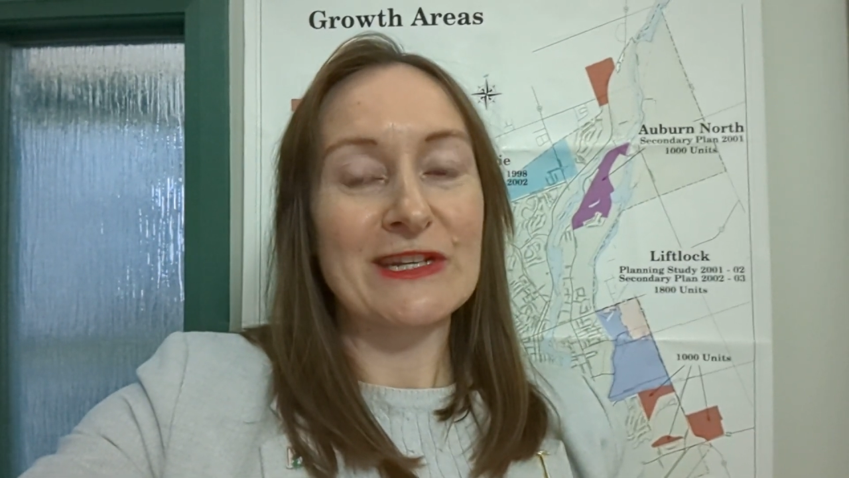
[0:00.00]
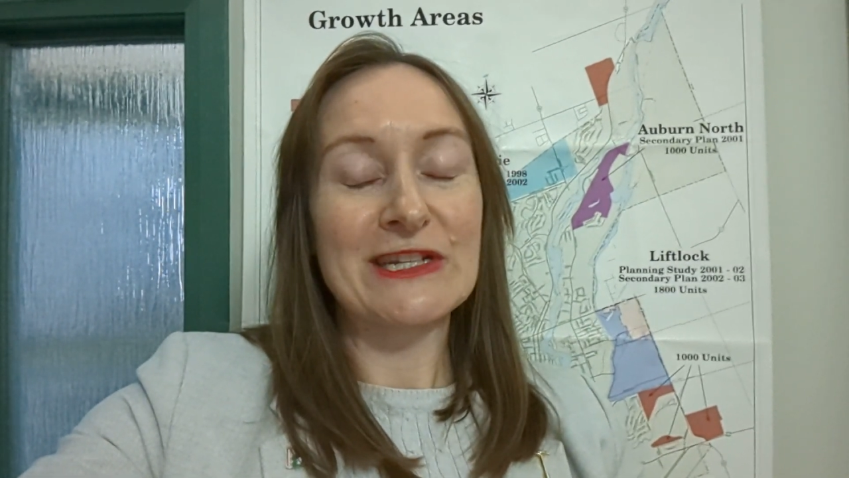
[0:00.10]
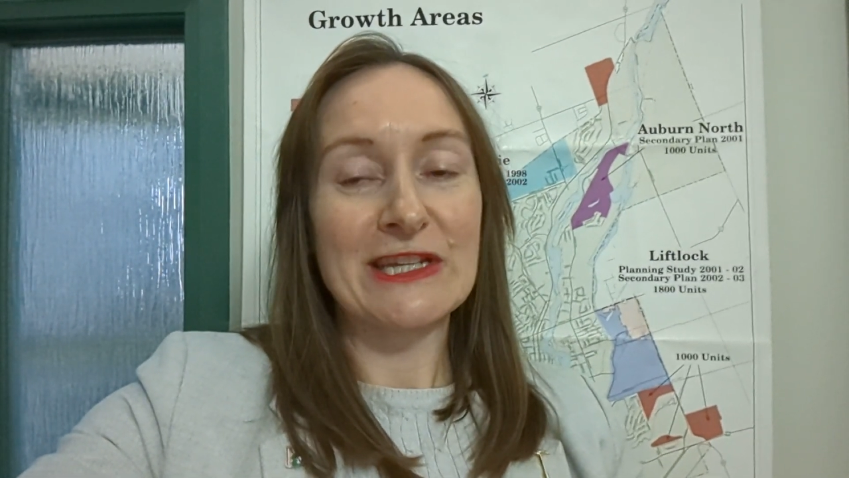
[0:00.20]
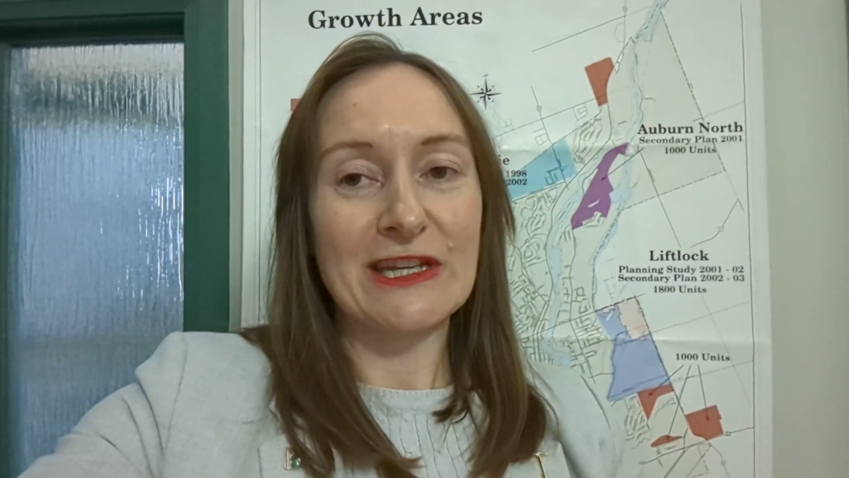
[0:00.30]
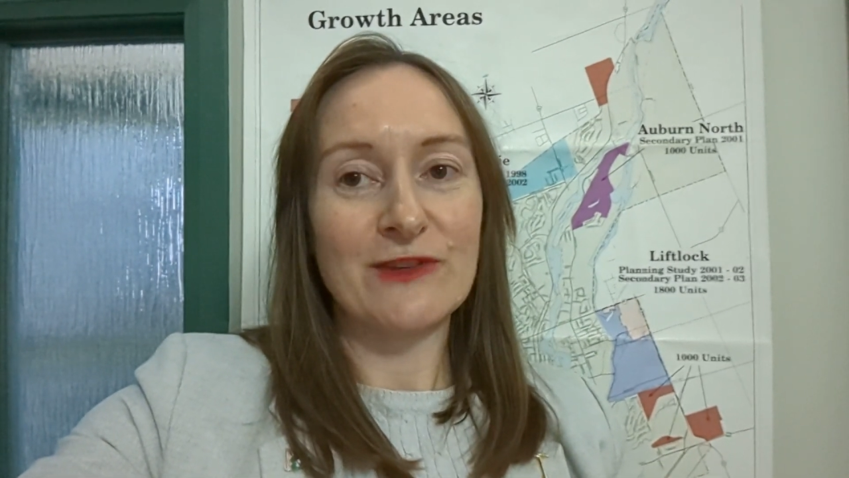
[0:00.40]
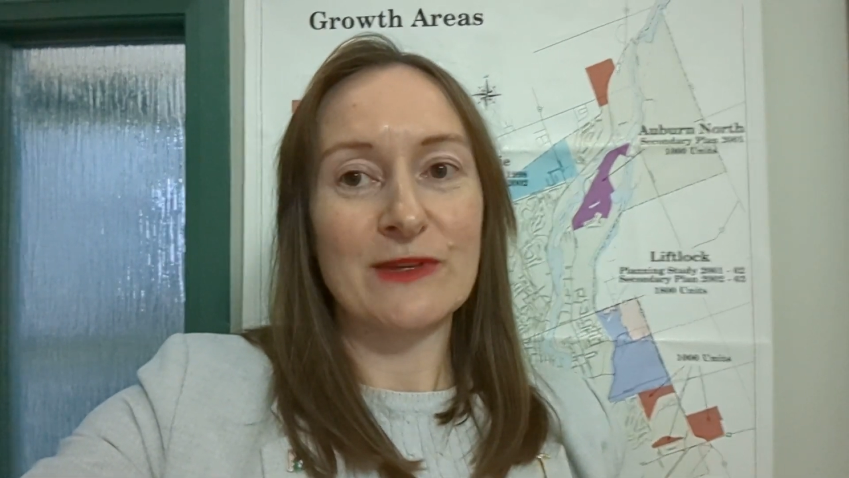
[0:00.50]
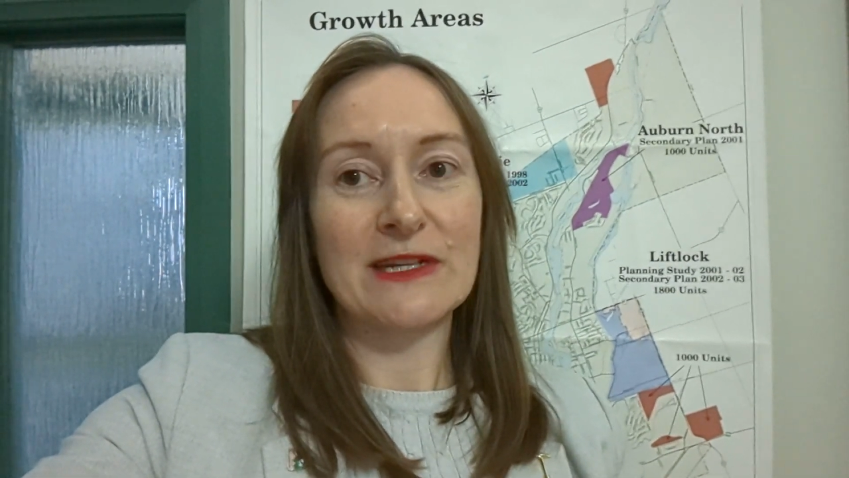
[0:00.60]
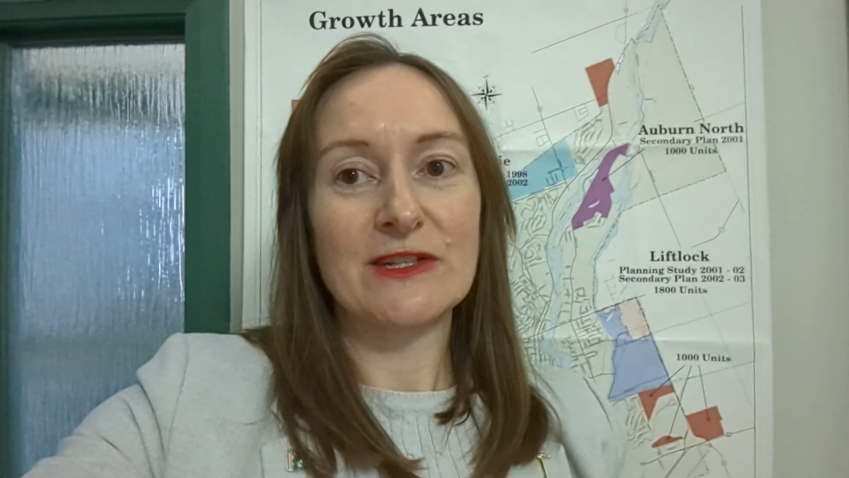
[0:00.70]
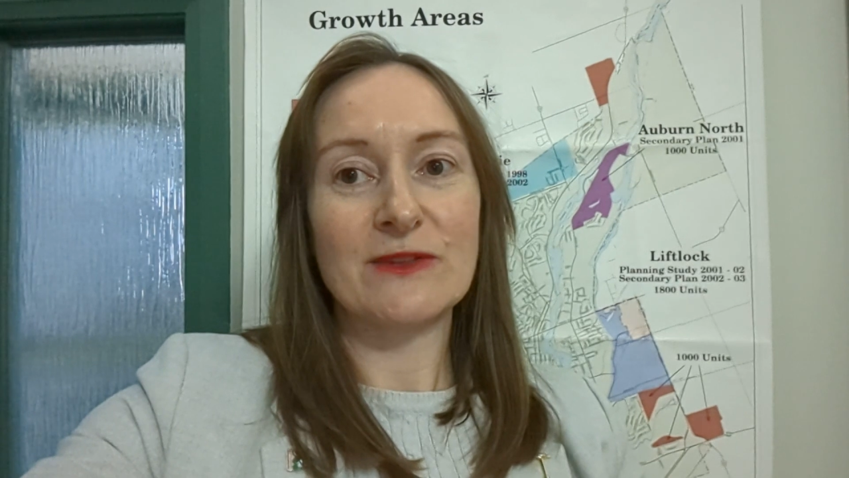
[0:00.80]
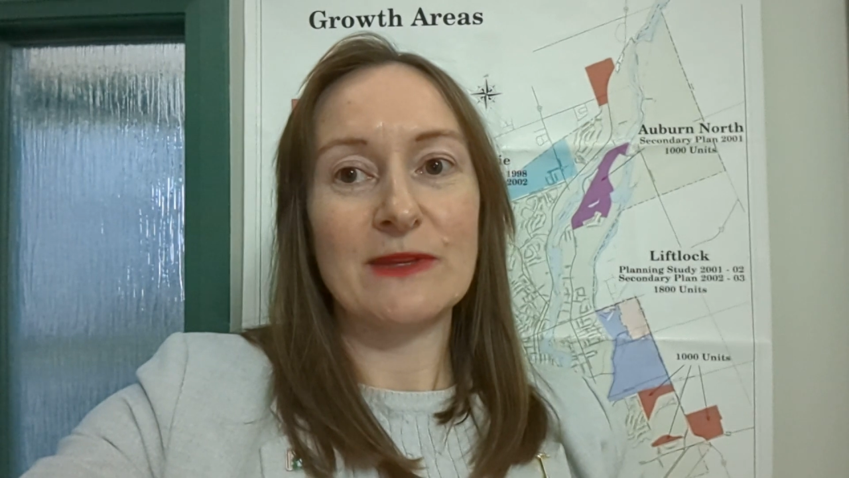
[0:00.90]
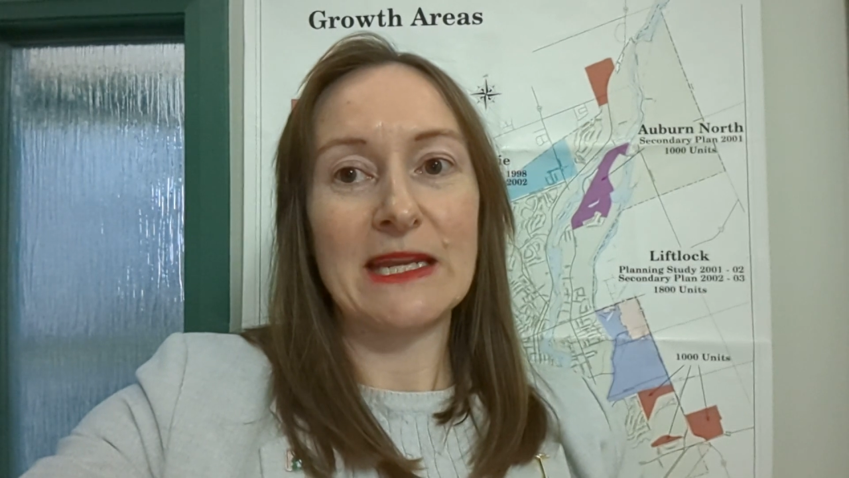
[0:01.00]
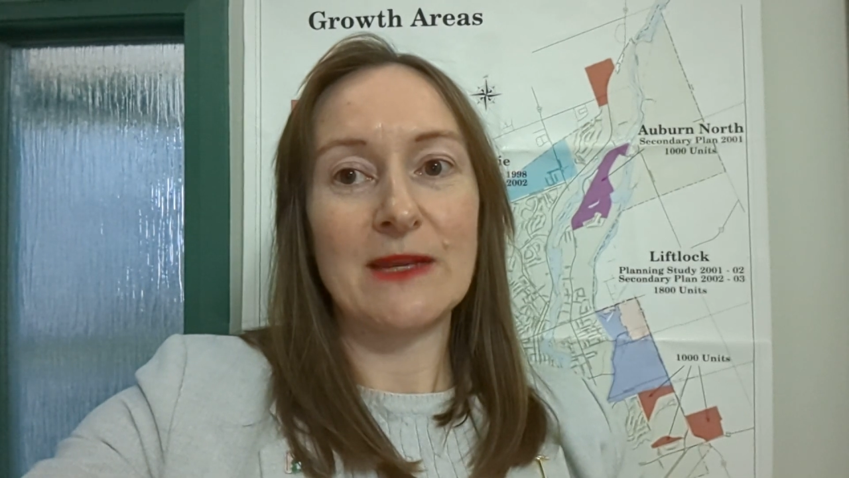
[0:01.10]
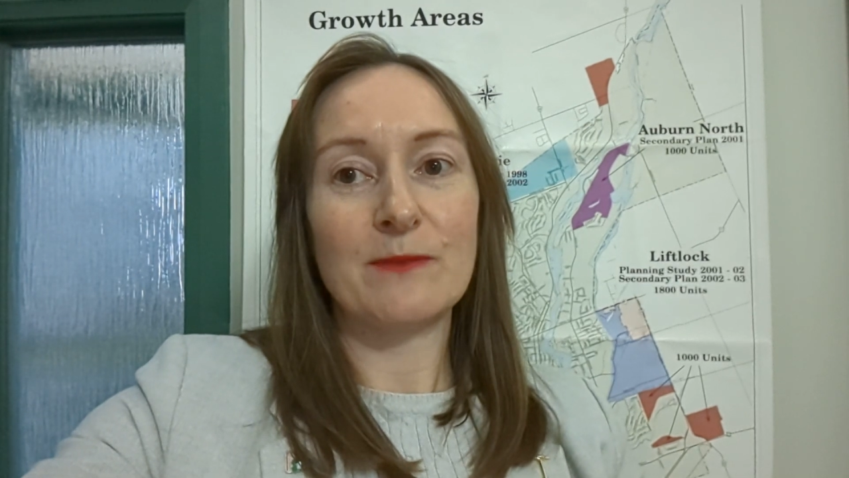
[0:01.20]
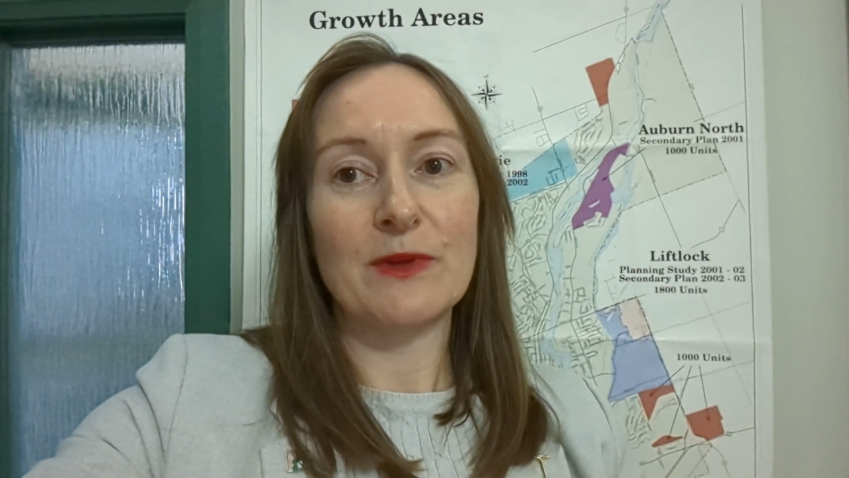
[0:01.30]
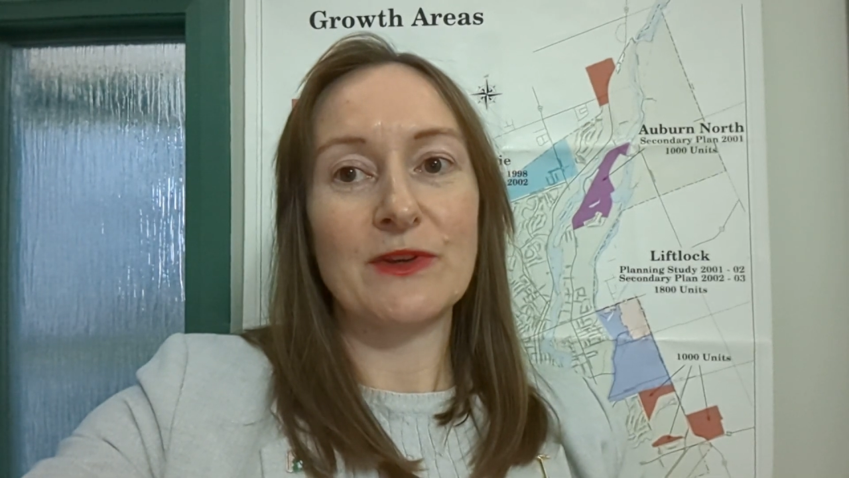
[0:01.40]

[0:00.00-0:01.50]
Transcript: continuing to keep